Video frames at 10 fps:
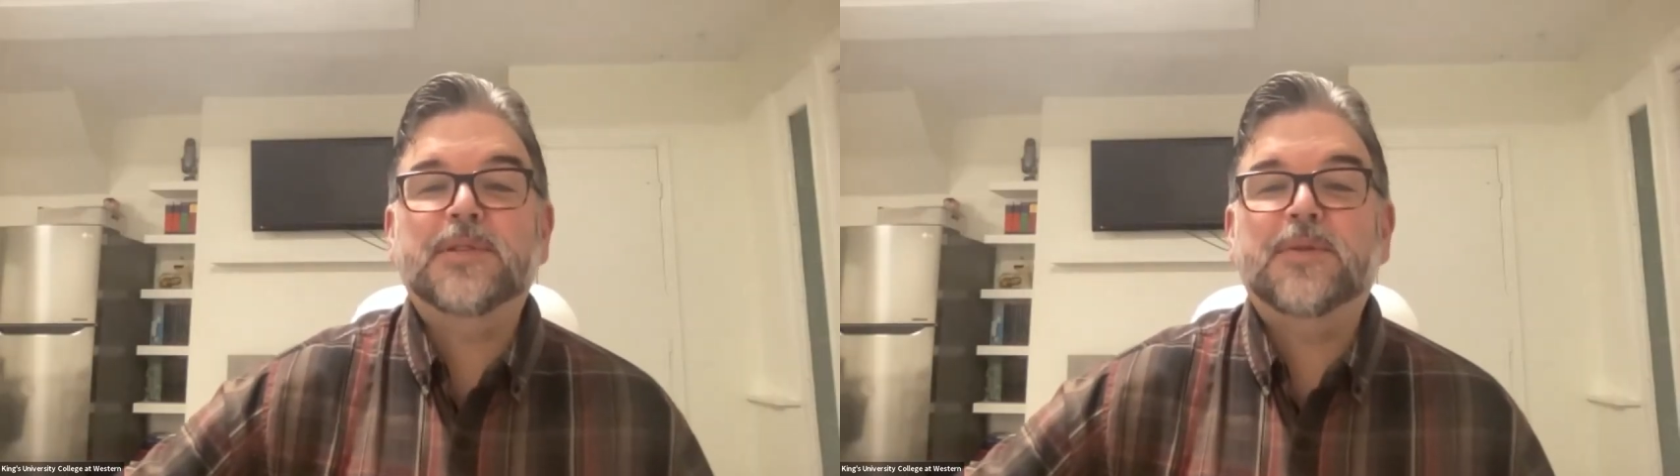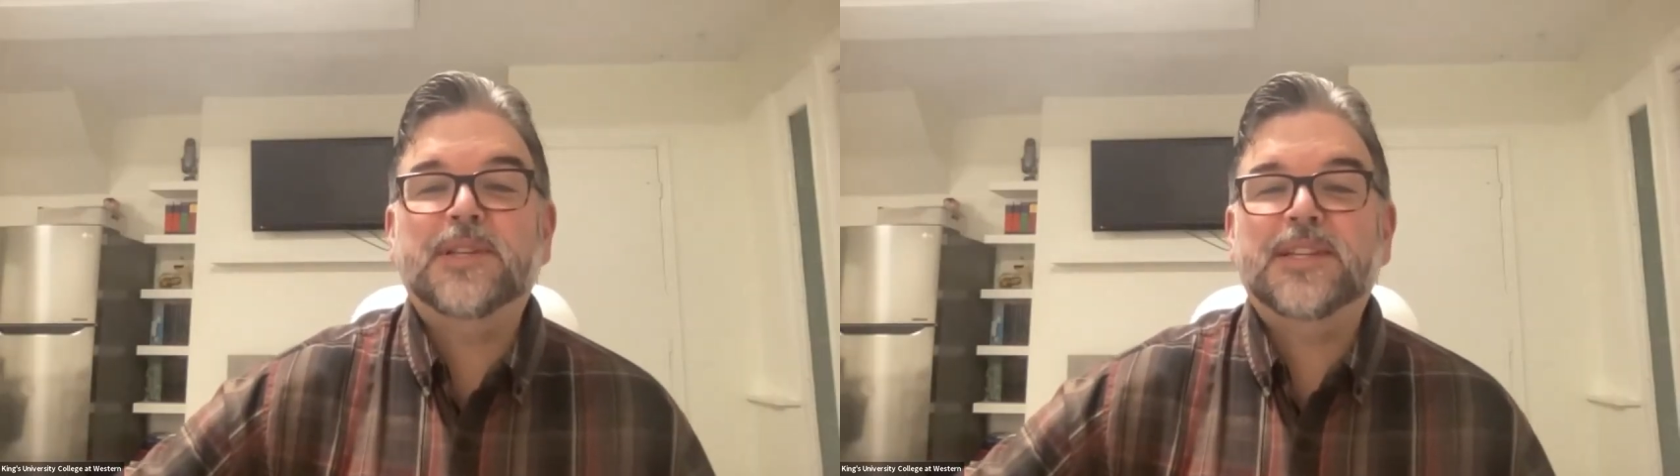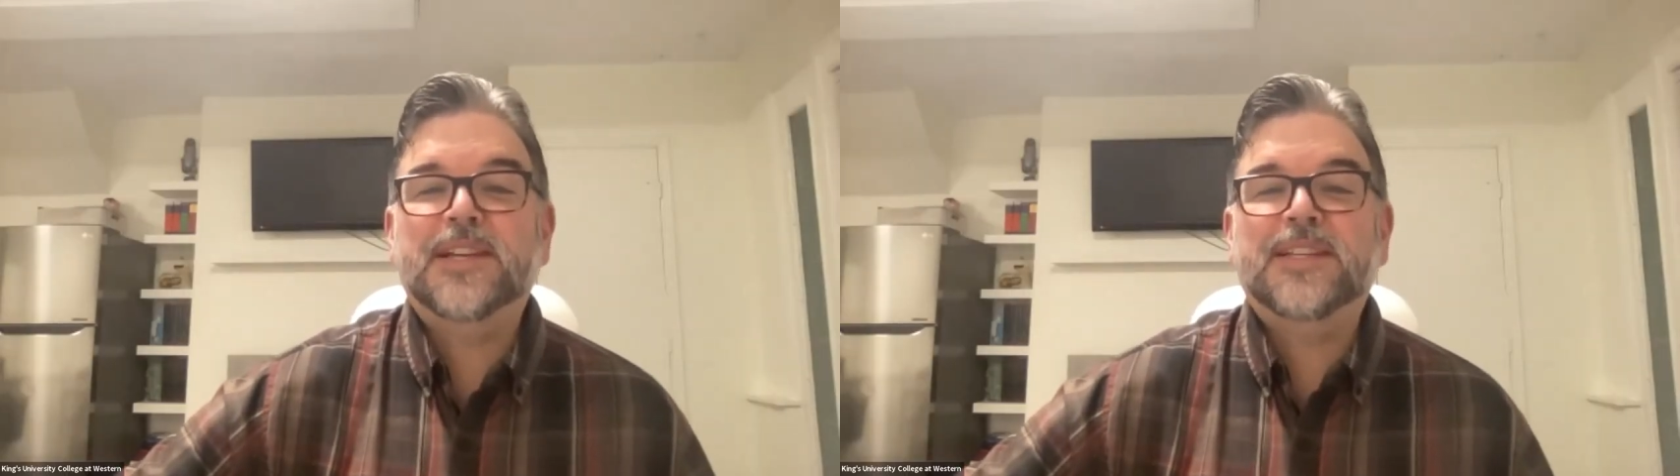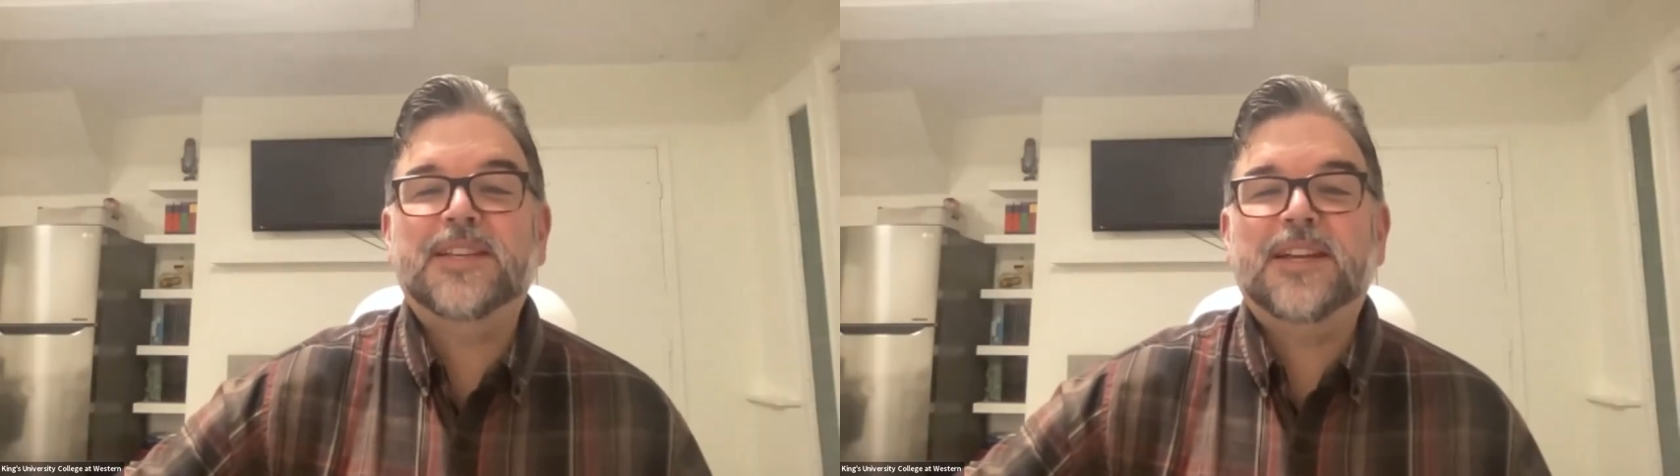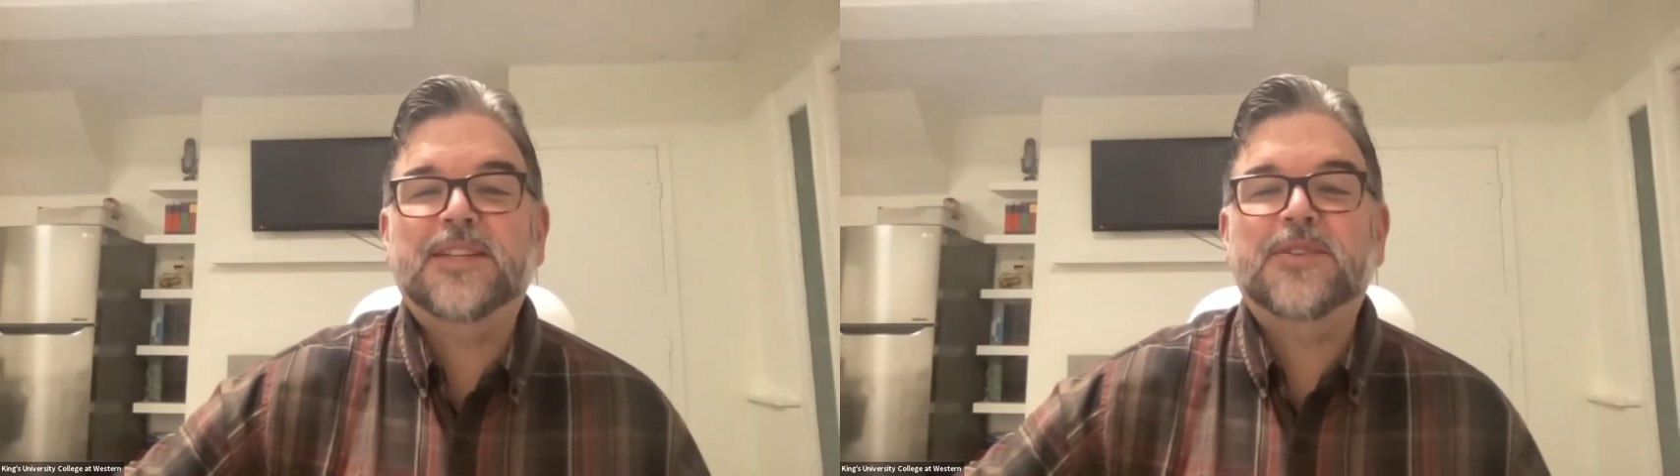so
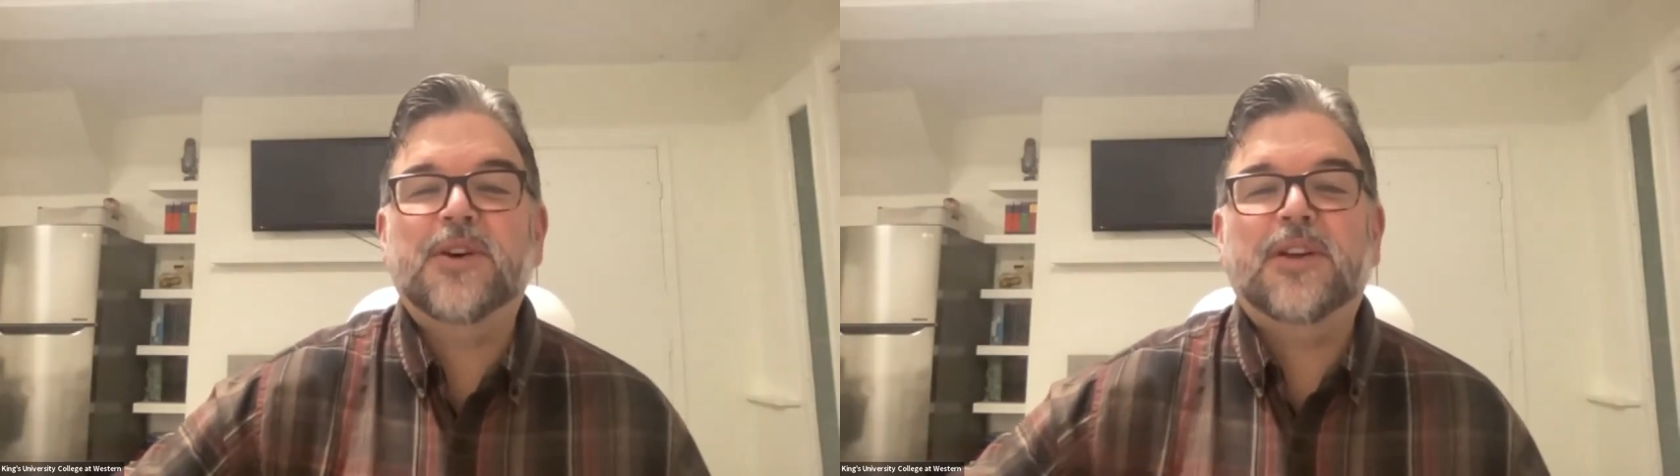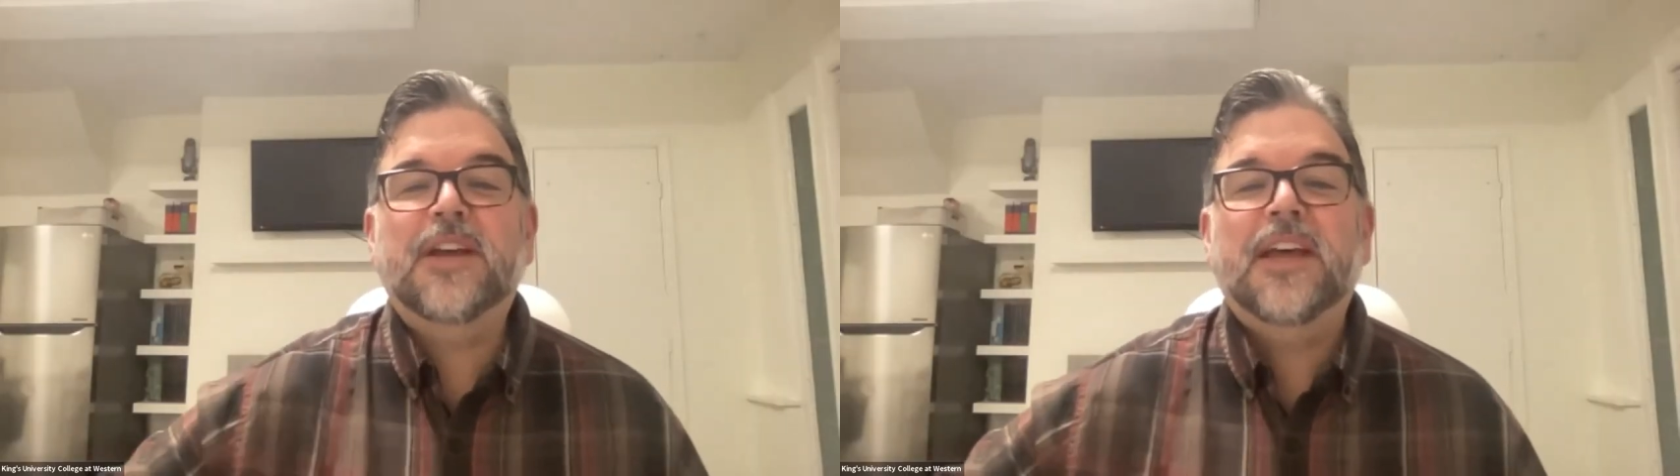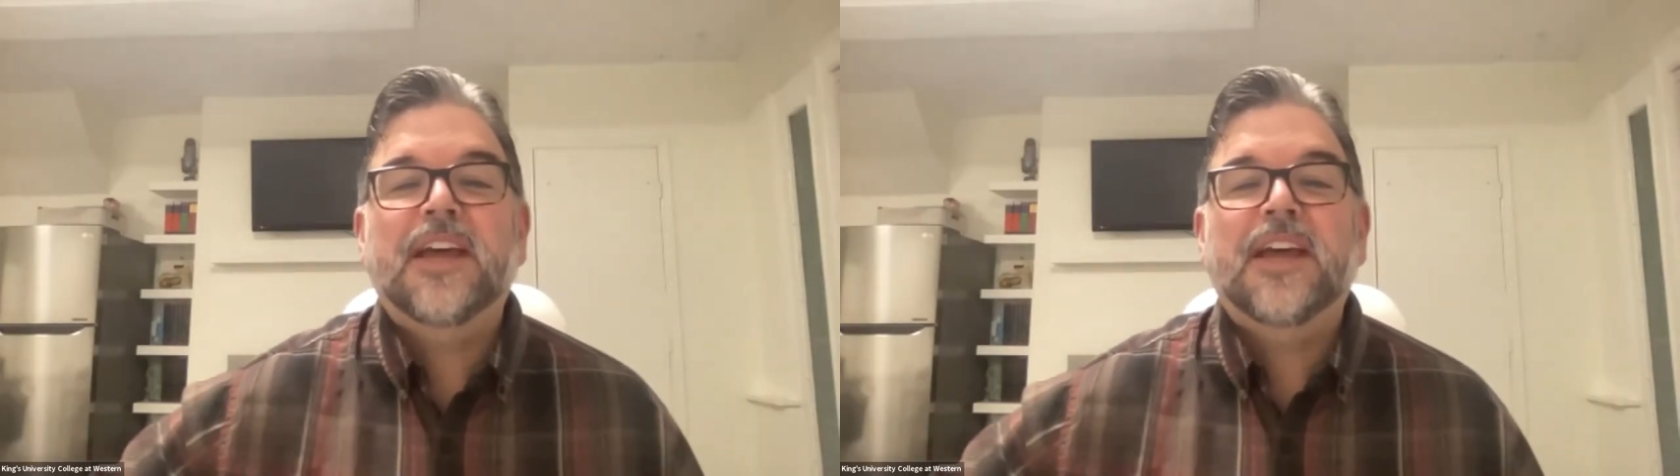it's good.